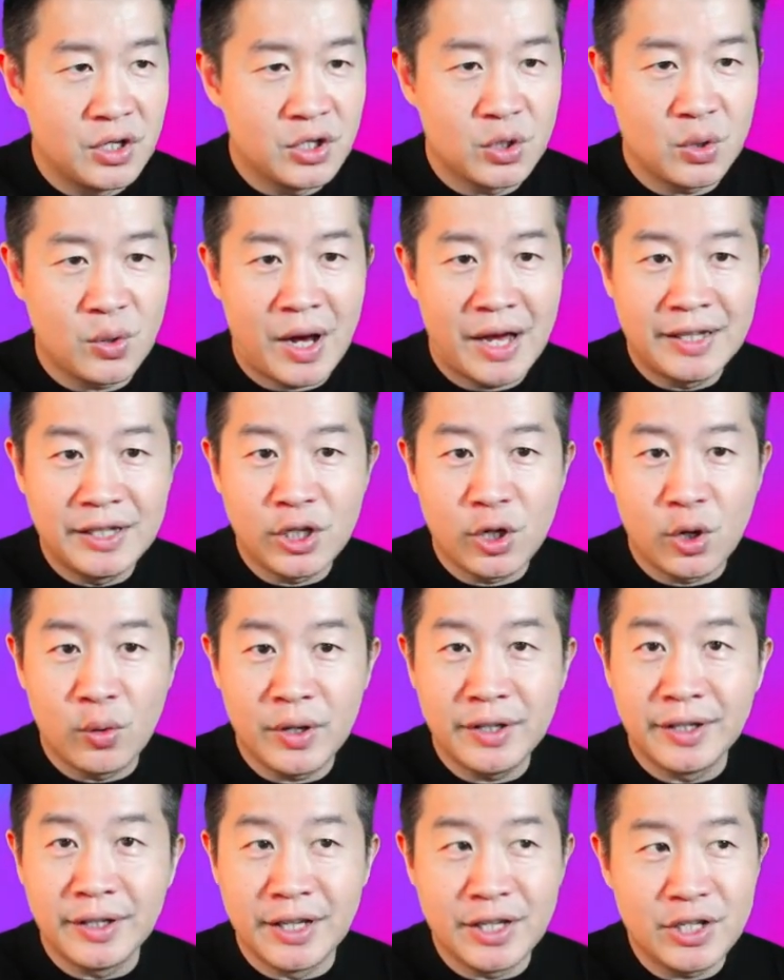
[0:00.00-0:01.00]
So
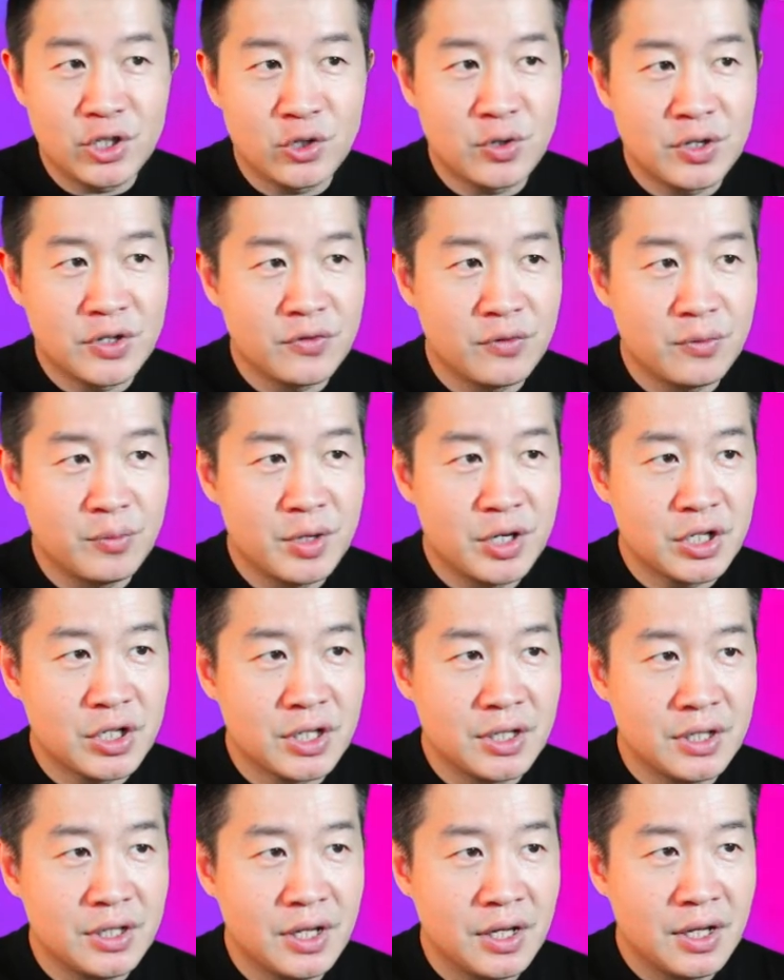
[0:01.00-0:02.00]
undergoing this
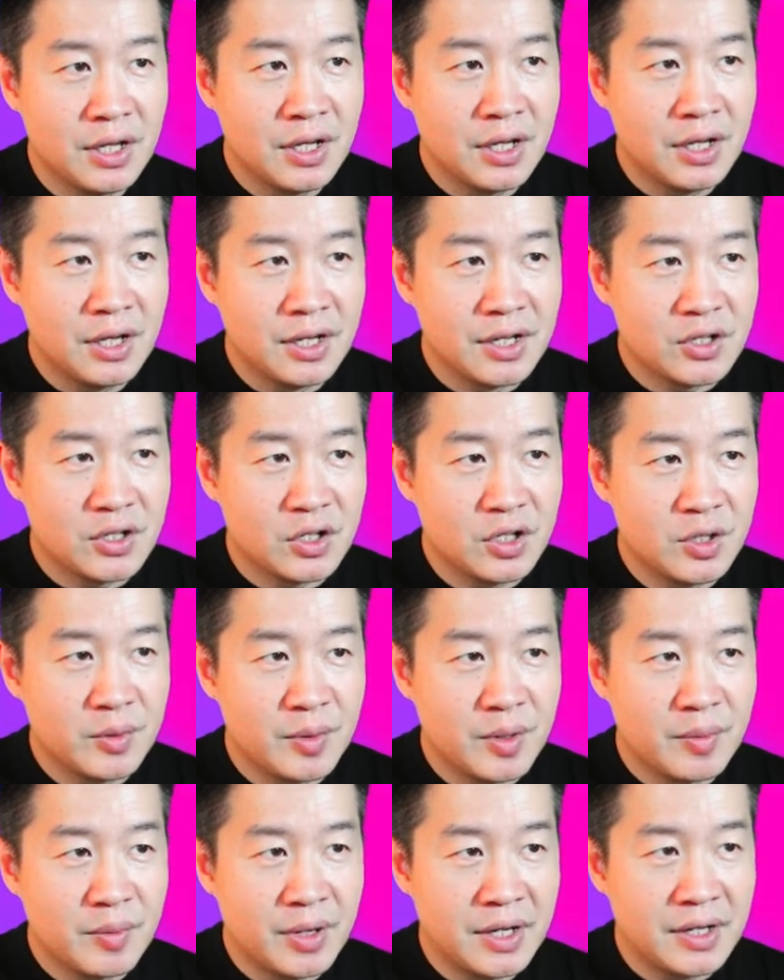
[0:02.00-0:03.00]
transformation, it is going to
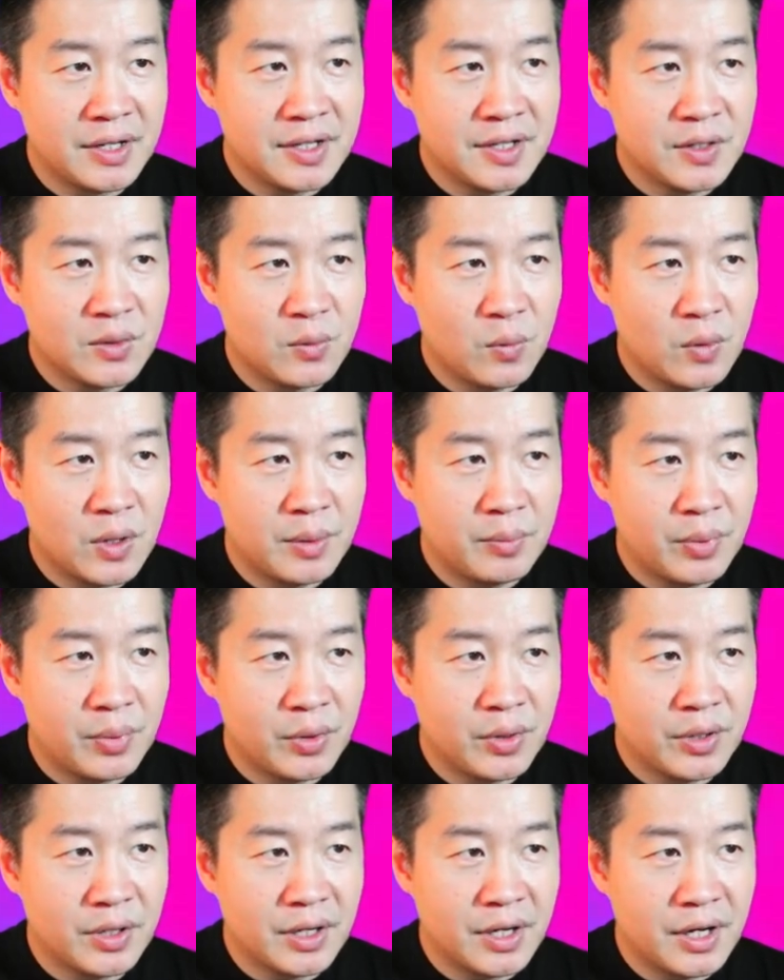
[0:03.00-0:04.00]
be
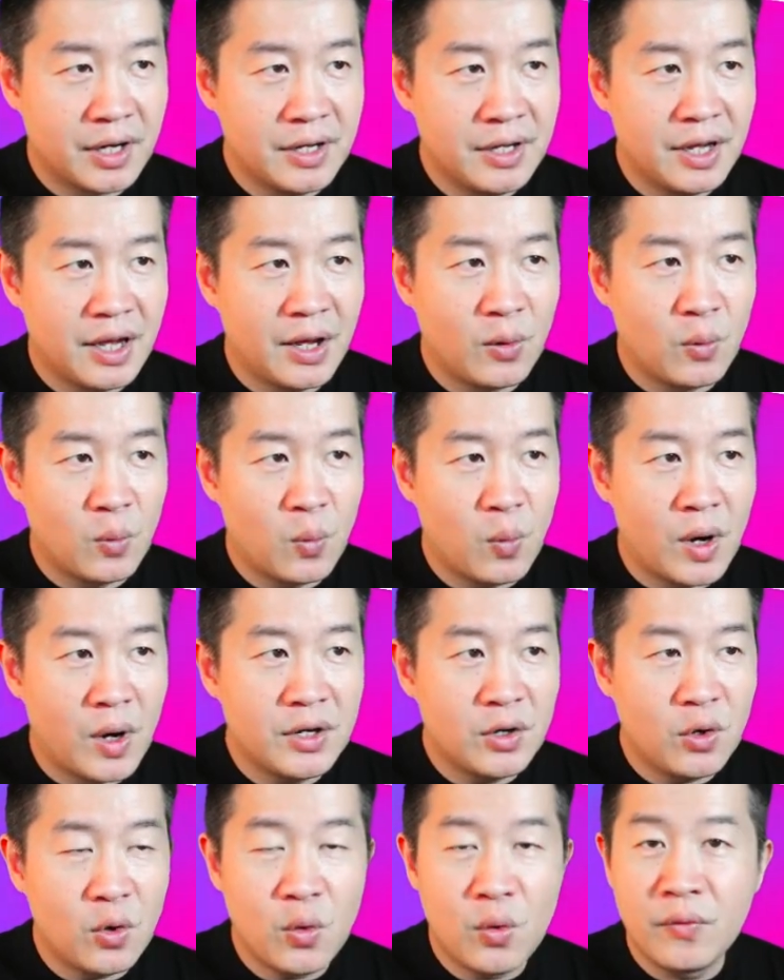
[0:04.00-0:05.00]
-1.9, and
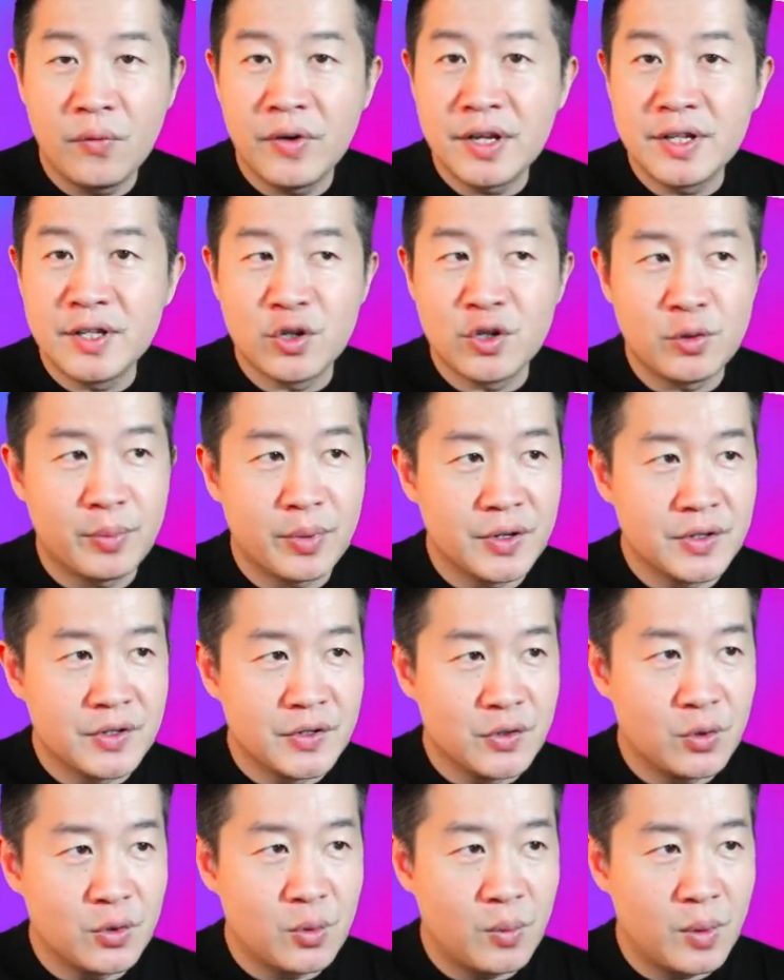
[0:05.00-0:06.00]

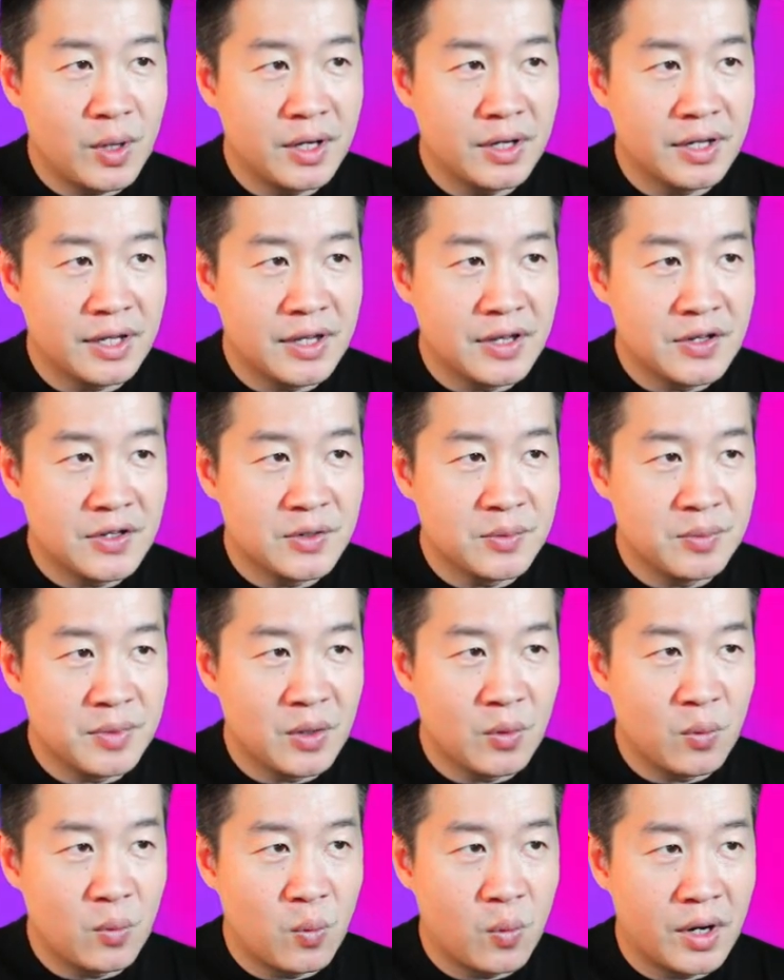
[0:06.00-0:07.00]
1/0.01 gives
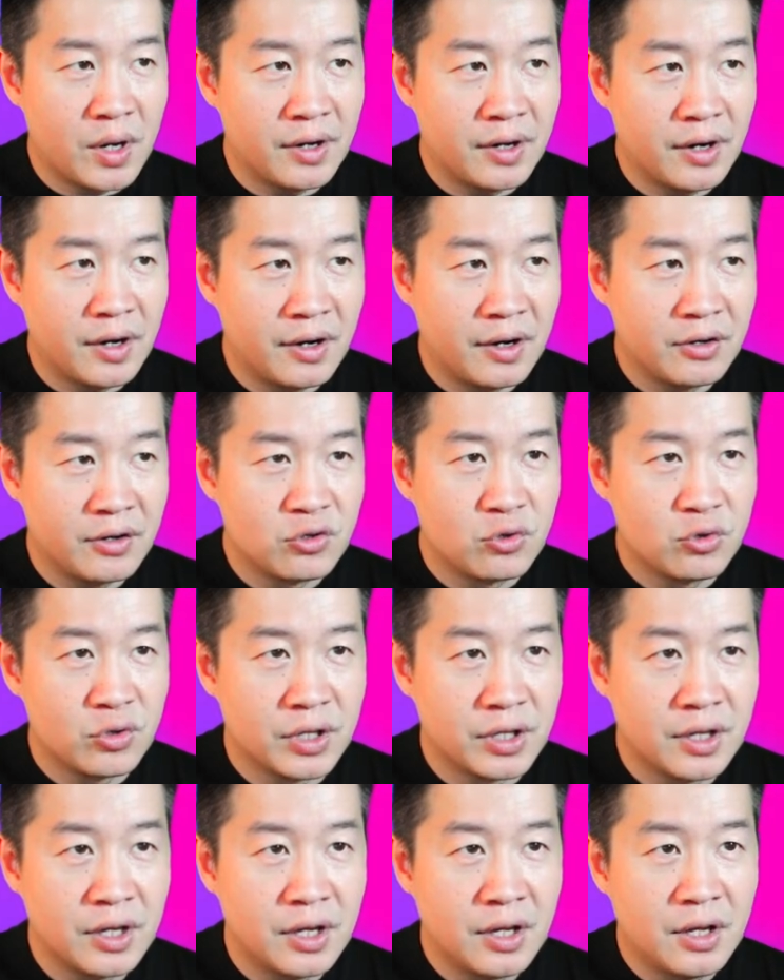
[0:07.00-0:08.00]
me
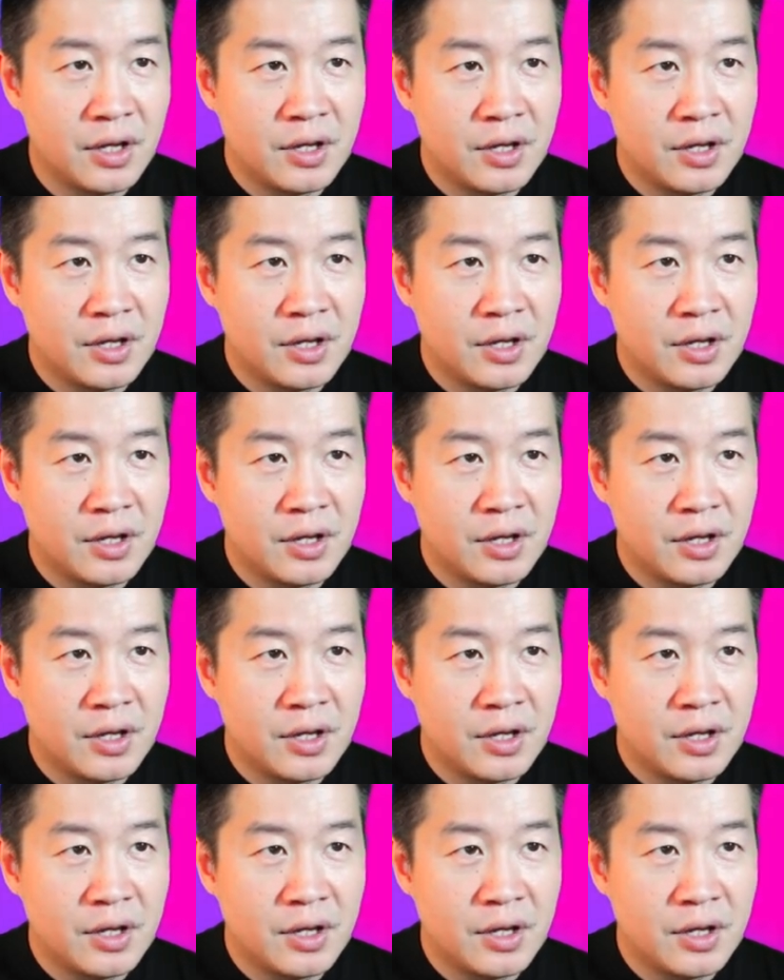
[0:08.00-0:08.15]
100.